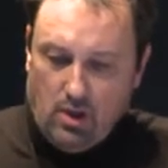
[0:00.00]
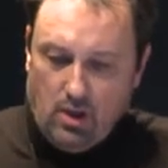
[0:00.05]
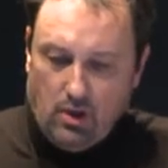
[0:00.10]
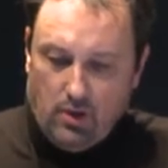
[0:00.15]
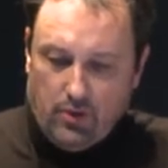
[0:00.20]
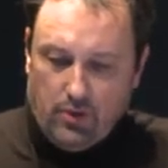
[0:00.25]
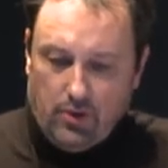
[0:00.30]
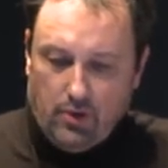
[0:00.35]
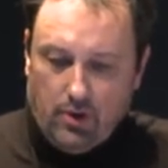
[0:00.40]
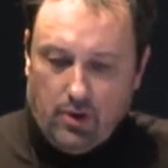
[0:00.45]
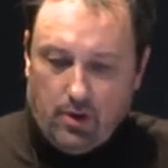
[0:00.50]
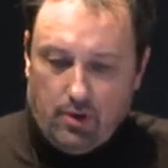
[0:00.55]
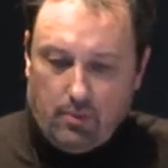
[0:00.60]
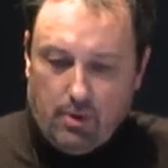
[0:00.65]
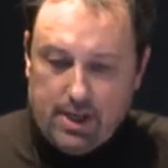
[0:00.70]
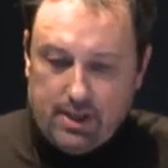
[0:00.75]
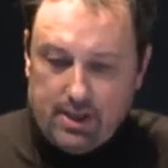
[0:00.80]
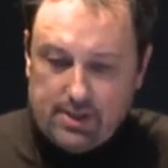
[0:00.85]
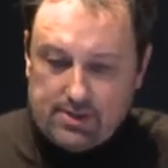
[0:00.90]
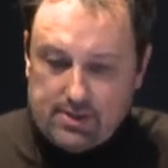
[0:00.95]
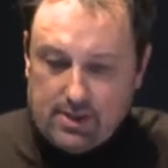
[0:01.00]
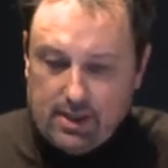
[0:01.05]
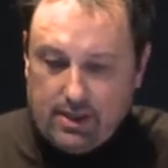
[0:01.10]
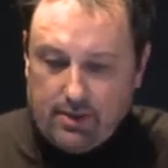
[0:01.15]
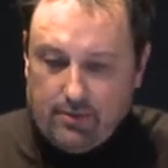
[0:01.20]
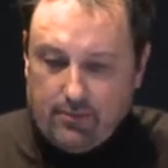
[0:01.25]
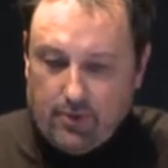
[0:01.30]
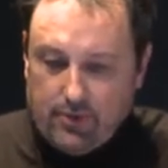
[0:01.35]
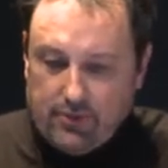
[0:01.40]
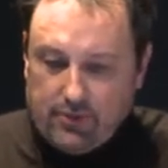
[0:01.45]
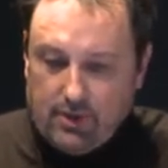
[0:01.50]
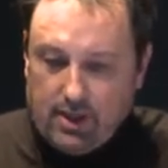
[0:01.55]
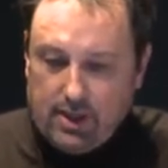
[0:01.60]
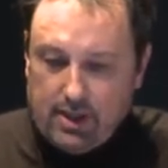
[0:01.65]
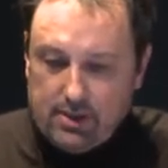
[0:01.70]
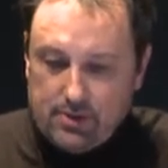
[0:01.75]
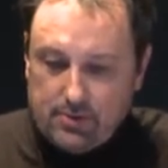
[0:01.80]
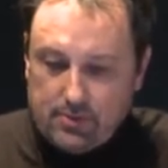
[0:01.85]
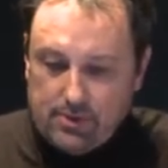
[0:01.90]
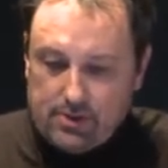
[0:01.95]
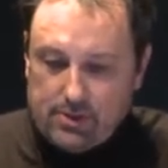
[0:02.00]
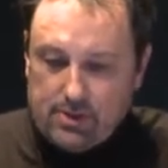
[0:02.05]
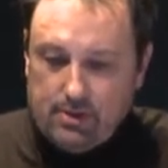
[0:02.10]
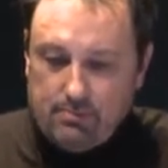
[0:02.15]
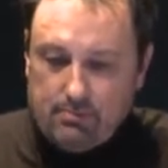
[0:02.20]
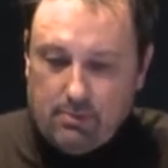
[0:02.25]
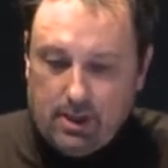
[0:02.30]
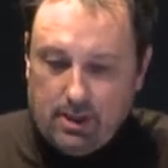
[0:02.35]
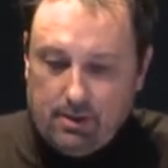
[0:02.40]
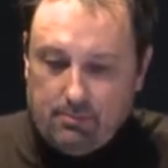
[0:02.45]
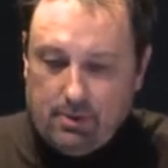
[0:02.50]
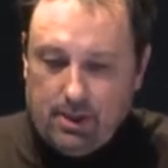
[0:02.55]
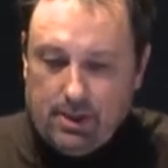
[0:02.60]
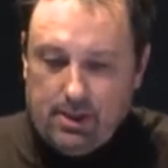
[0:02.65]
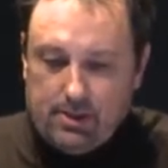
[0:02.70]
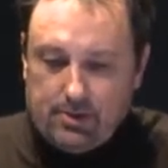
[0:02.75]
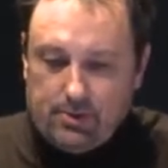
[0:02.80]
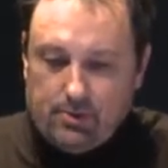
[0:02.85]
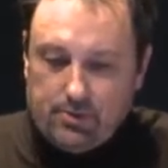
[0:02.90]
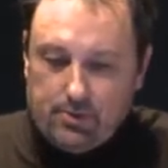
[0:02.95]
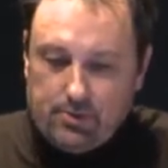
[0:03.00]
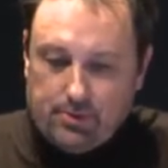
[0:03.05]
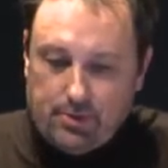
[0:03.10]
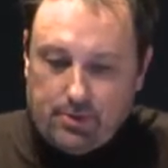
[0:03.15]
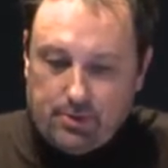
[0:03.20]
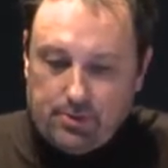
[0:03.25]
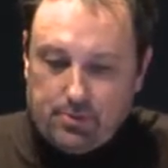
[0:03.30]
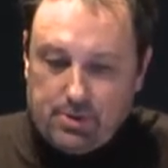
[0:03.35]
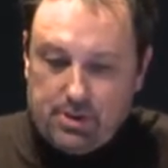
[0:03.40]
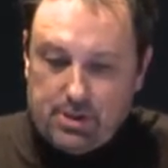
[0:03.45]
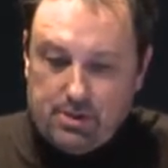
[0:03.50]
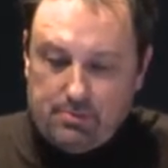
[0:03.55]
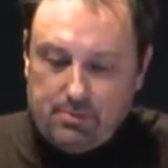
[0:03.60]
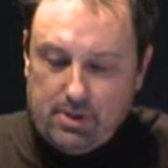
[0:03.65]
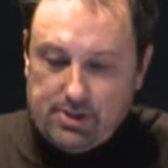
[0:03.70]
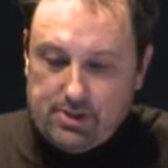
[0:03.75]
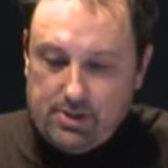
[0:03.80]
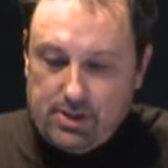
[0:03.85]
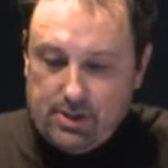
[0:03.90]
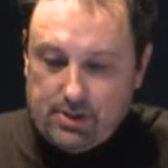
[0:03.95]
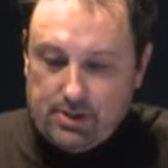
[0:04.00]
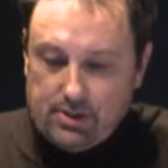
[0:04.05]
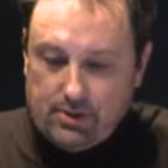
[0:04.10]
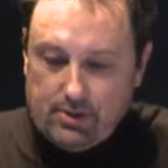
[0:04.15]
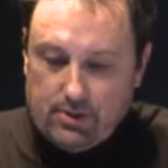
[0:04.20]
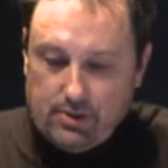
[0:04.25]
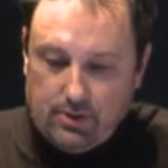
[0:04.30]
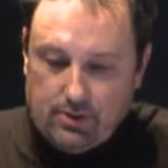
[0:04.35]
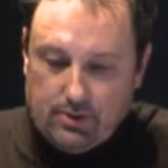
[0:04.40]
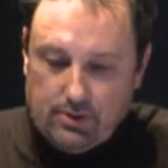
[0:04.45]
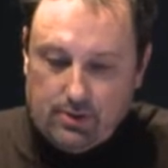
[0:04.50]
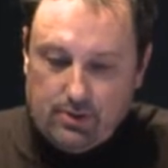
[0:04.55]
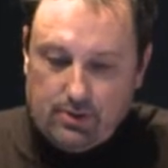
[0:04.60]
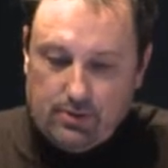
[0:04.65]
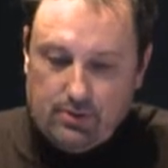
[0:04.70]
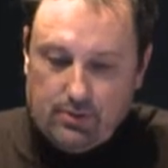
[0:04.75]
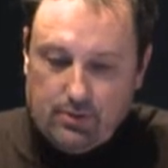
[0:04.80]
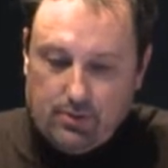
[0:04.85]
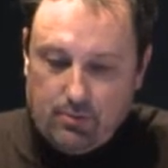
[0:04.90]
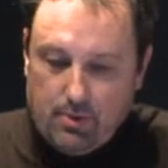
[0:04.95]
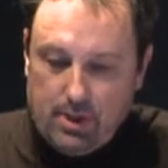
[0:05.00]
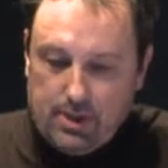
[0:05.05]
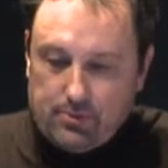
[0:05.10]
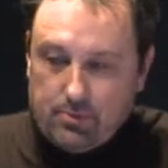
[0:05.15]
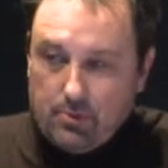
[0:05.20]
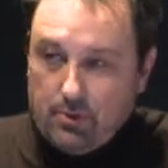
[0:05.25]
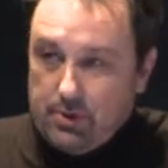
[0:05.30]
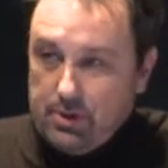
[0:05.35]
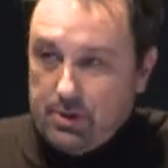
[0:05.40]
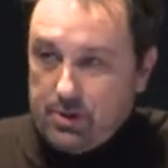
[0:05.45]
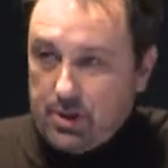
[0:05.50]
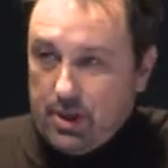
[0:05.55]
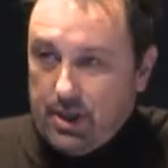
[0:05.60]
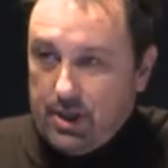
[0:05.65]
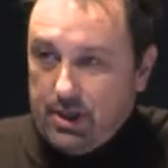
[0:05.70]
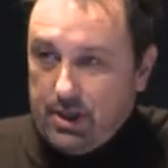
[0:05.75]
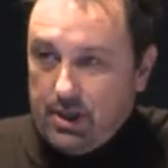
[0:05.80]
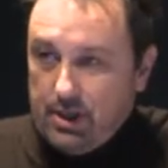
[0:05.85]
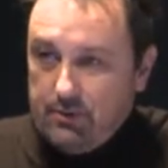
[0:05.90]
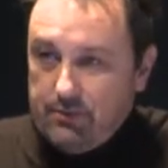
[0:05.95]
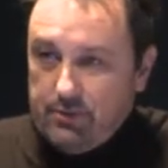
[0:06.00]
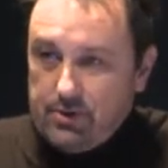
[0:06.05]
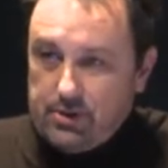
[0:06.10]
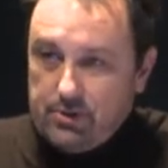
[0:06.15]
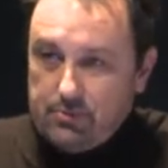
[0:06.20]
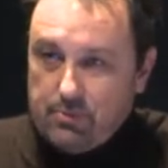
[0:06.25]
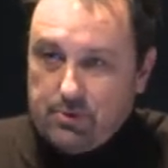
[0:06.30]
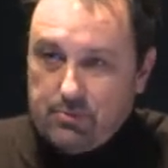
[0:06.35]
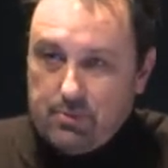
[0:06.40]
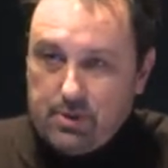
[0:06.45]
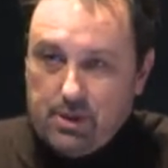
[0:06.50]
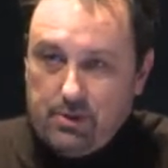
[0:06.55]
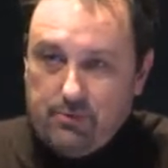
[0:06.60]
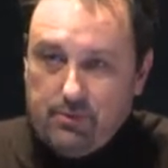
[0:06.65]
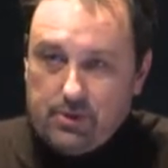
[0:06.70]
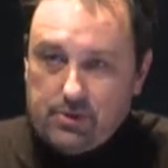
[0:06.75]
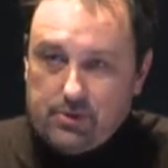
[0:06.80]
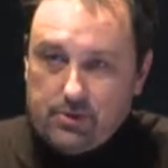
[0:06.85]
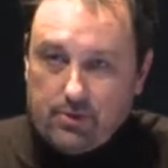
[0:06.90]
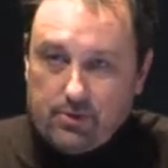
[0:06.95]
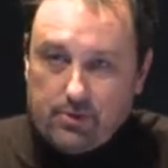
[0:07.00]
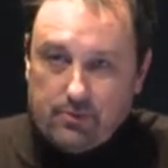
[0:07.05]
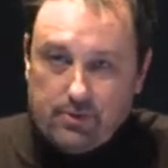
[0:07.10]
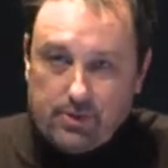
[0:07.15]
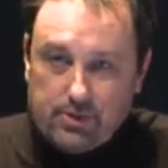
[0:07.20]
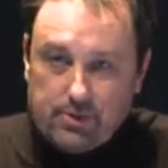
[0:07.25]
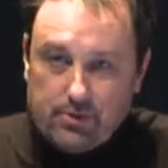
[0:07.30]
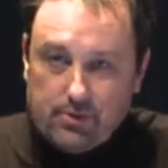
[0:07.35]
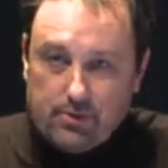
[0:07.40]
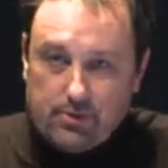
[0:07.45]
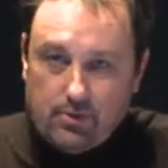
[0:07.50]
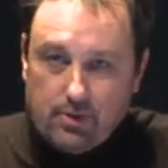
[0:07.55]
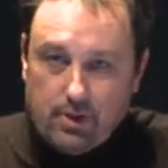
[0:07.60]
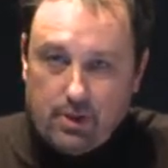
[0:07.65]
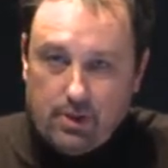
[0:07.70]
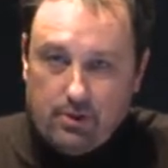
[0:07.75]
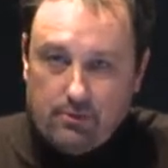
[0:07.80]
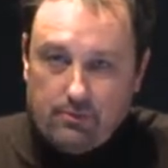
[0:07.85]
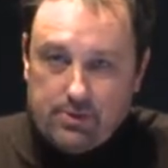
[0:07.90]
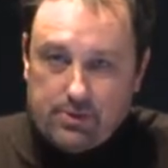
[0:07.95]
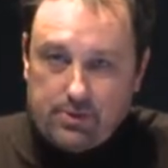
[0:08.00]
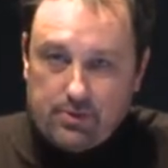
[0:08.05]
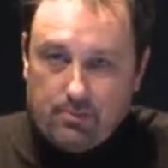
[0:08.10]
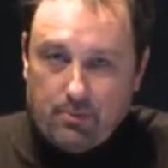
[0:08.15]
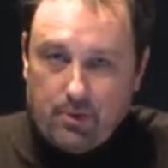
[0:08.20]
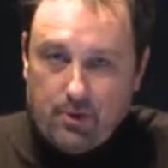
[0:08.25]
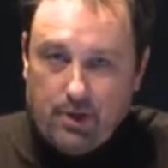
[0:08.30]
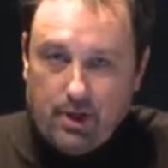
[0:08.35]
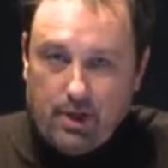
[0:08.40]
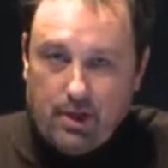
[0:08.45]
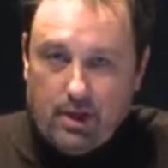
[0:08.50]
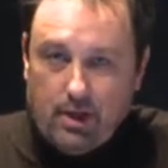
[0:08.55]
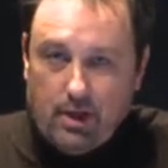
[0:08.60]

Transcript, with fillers: On the right-hand side of the slide, you see my, my little daughter doing gymnastics on, on, on the Great Wall in China. This is what we did this, uh, this, uh, this summer.